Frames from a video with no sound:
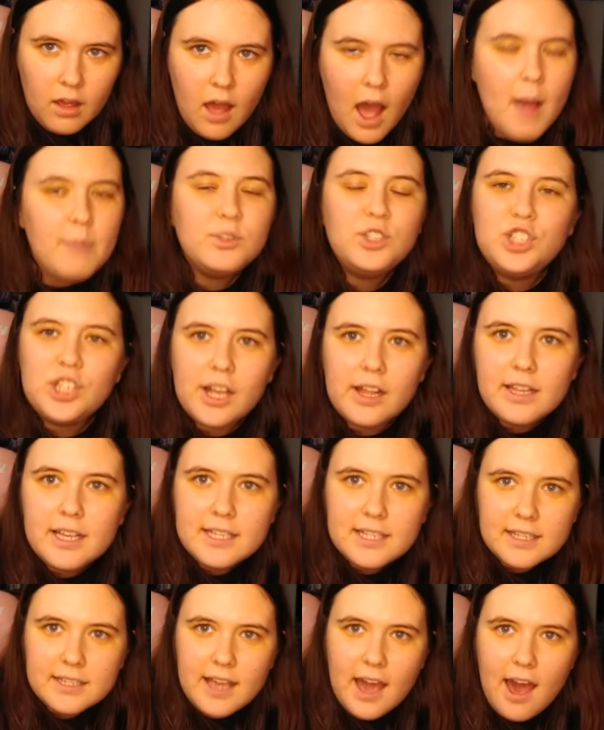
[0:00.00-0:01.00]
I'm
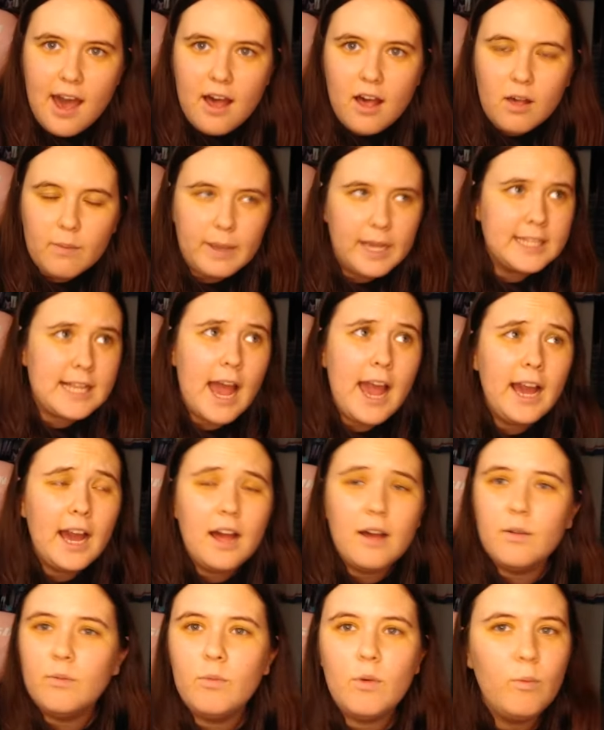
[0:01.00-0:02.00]
jealous as hell because I
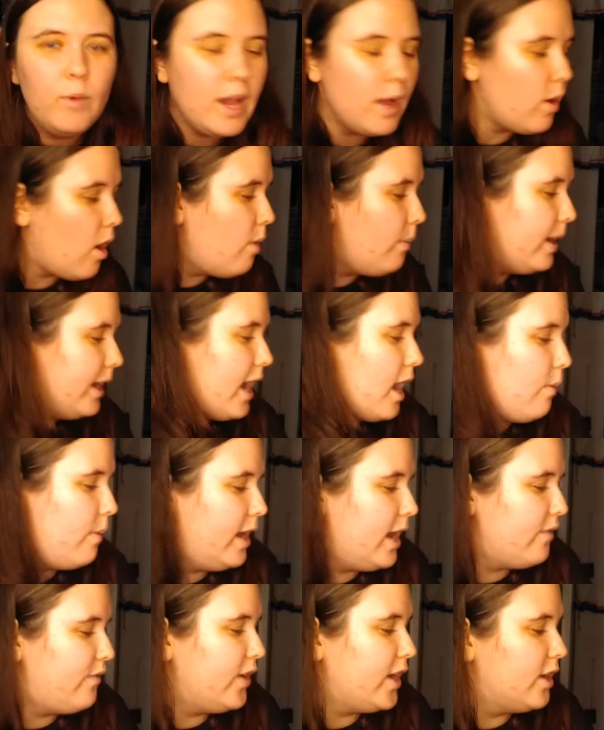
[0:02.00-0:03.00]
got, we, oh my god,
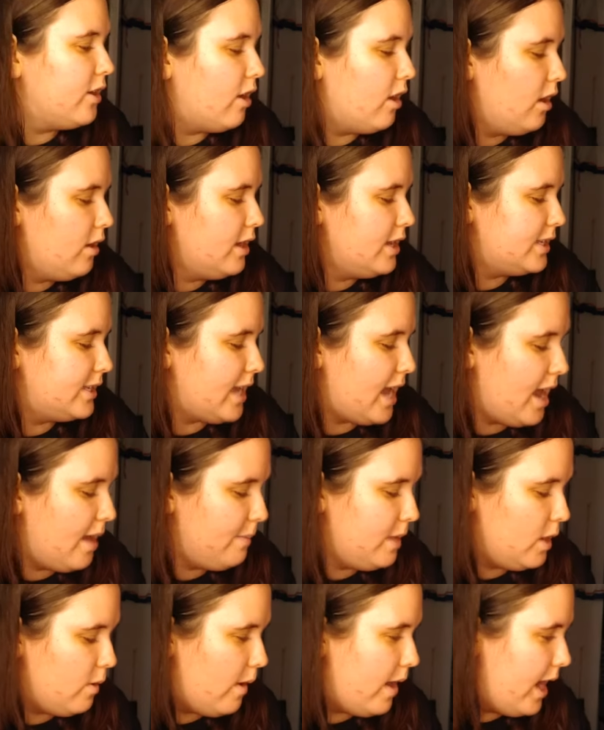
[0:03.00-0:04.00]
we got fucking Ernest
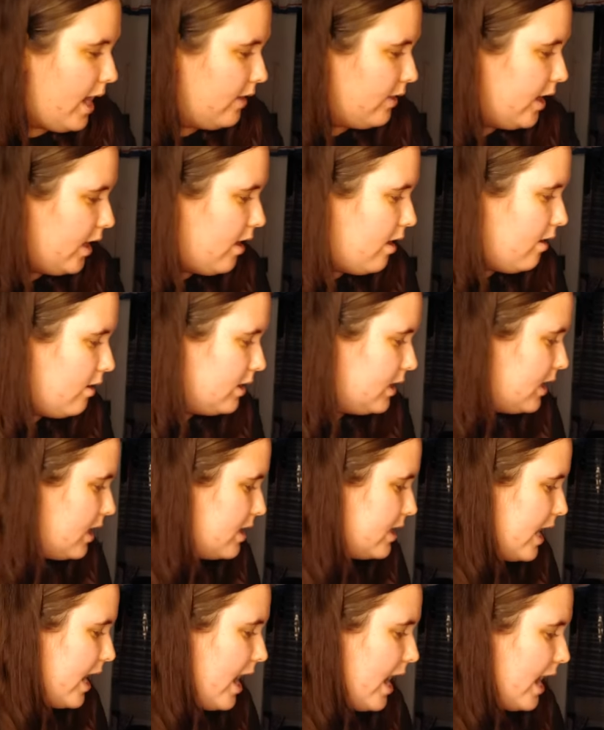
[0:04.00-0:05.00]
Hemingway and they called it
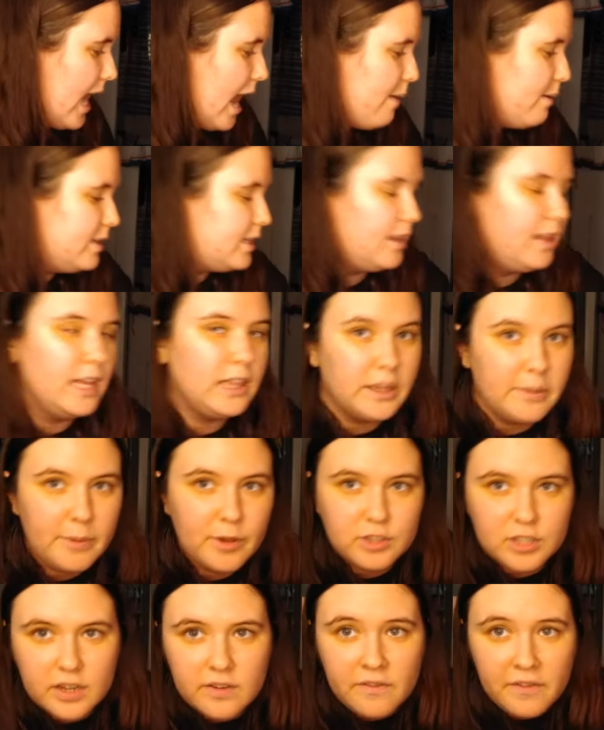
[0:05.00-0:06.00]
a day and I was in like the
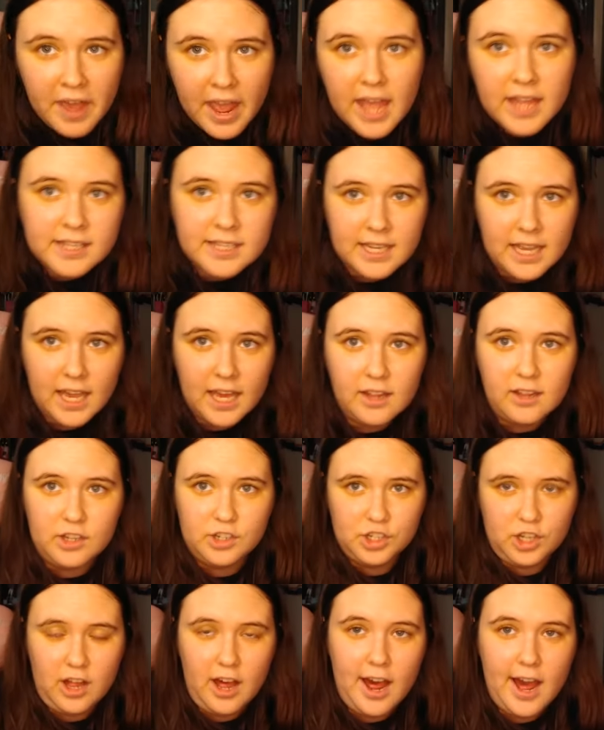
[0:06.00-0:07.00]
most advanced
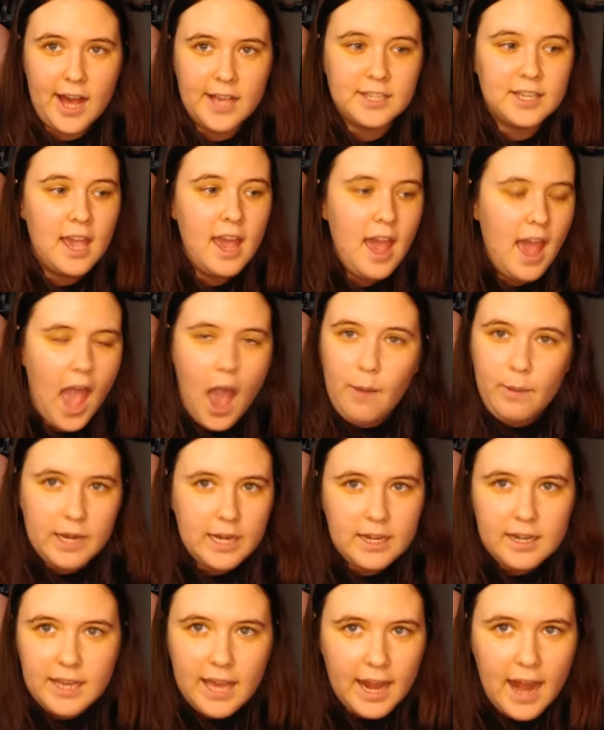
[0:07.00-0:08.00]
English class and we
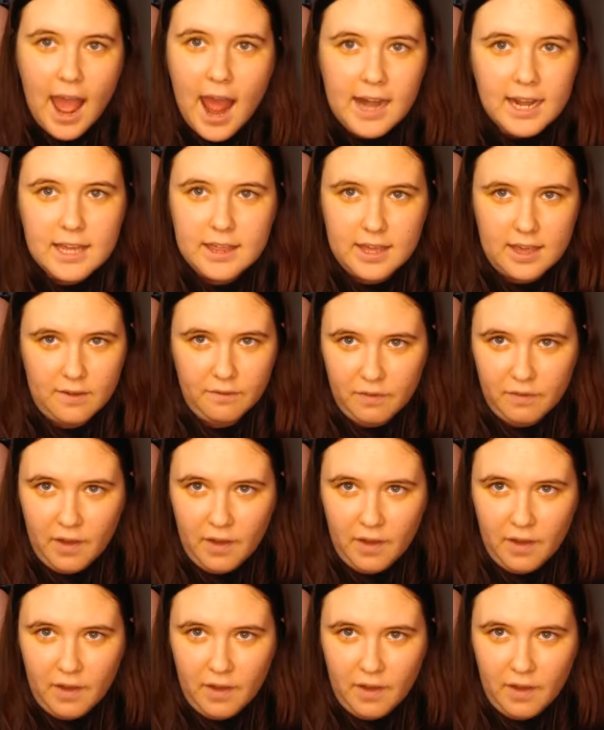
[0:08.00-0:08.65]
didn't get anything